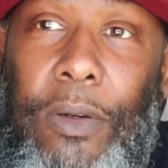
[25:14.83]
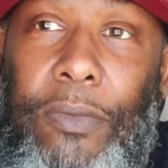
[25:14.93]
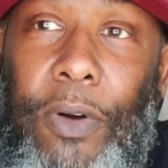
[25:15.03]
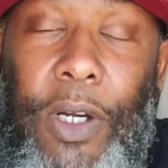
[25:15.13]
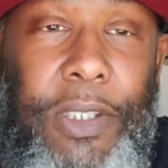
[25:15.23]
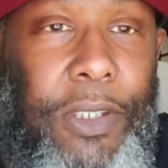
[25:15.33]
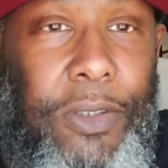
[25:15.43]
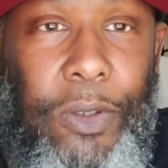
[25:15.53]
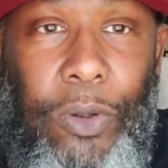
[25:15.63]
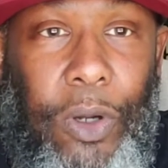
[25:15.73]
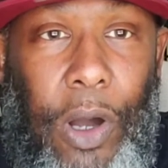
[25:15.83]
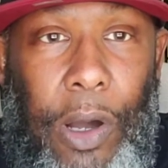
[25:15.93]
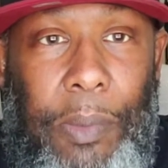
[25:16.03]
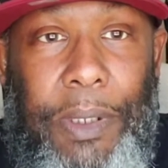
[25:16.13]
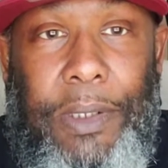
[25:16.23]
voice is so
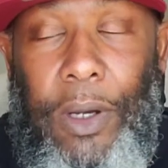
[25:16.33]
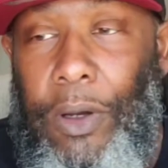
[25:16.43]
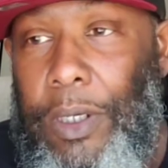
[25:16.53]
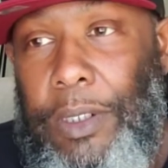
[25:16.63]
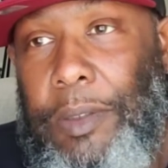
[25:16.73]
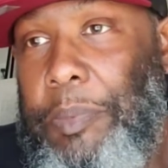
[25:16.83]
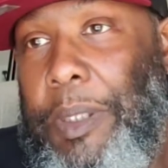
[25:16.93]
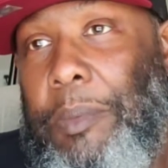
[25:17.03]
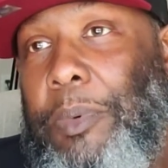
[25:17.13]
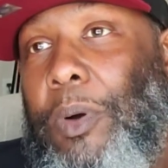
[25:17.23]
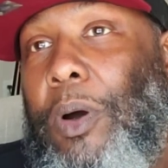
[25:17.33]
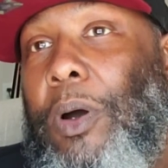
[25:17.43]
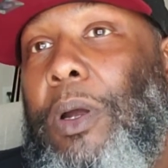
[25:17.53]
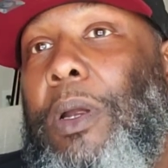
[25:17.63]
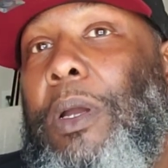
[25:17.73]
calm in talking to people,
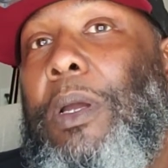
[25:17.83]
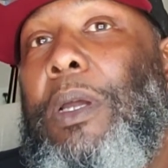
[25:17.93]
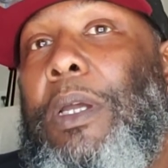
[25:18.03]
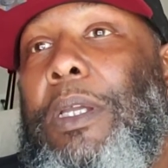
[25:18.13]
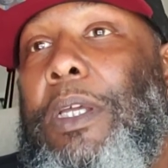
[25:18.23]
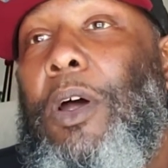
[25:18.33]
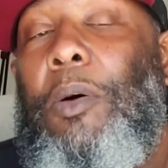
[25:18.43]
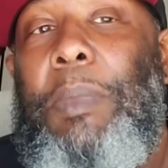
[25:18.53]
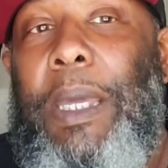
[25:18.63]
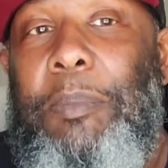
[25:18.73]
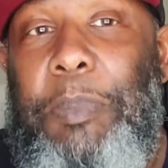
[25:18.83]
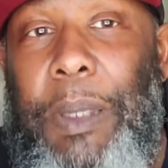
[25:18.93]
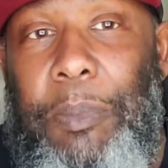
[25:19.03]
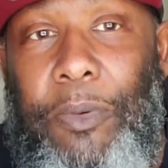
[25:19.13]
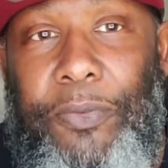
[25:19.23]
or you don't make
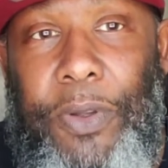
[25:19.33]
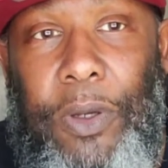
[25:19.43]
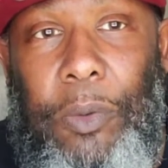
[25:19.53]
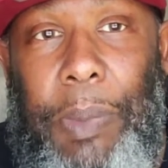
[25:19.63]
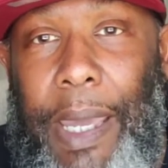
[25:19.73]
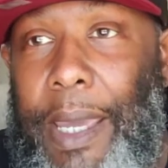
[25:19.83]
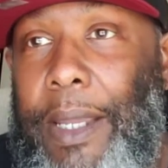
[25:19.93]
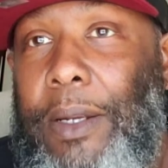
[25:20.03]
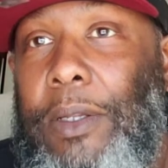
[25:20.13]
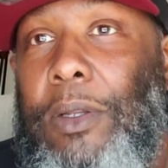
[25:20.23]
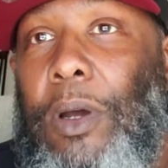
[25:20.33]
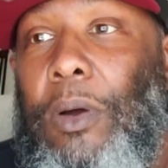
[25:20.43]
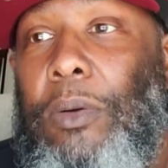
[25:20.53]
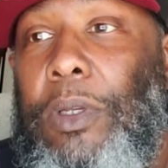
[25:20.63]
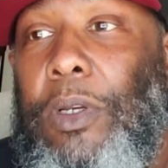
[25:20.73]
people feel bad, or you
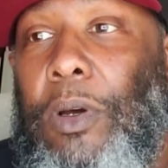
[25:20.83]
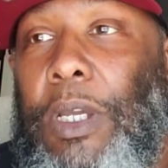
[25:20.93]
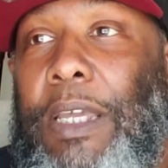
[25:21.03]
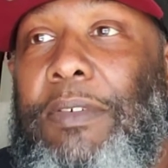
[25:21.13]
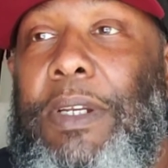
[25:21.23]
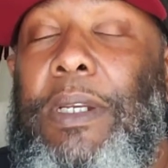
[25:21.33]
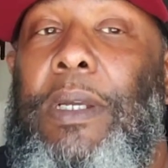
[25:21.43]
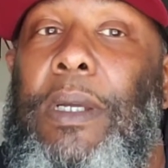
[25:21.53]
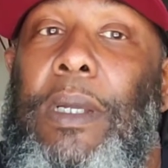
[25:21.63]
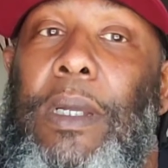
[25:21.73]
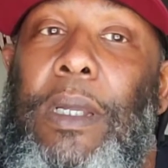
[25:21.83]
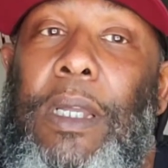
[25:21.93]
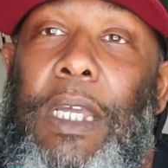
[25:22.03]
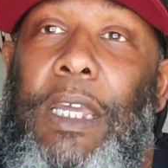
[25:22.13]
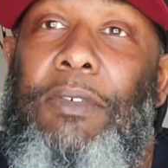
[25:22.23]
don't,
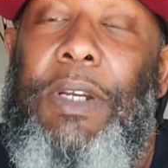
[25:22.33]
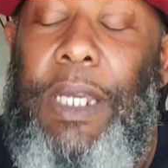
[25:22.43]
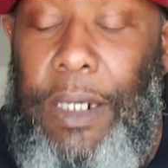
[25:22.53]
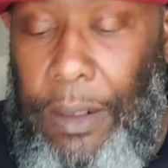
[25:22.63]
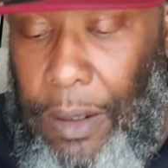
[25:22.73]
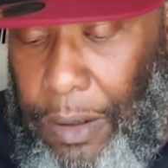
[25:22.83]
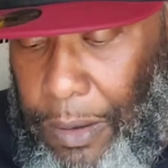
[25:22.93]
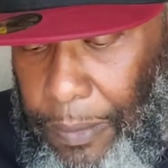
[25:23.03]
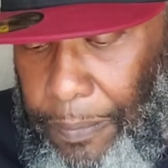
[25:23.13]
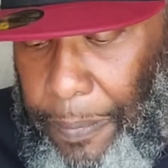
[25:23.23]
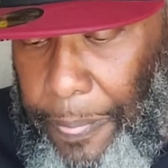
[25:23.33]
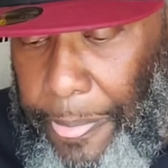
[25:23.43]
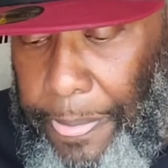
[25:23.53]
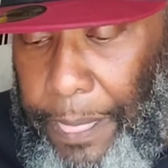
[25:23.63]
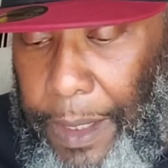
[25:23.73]
even
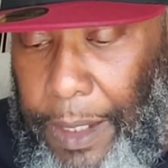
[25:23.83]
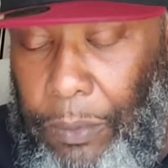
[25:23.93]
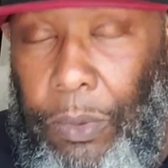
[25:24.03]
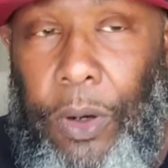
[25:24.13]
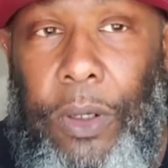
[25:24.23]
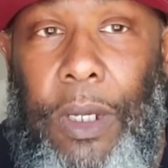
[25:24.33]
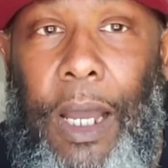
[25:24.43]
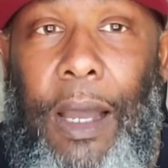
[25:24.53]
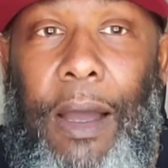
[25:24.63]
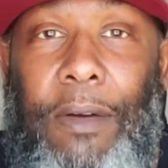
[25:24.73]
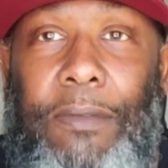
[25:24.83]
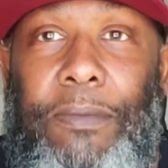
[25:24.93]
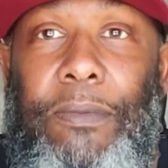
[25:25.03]
in work, I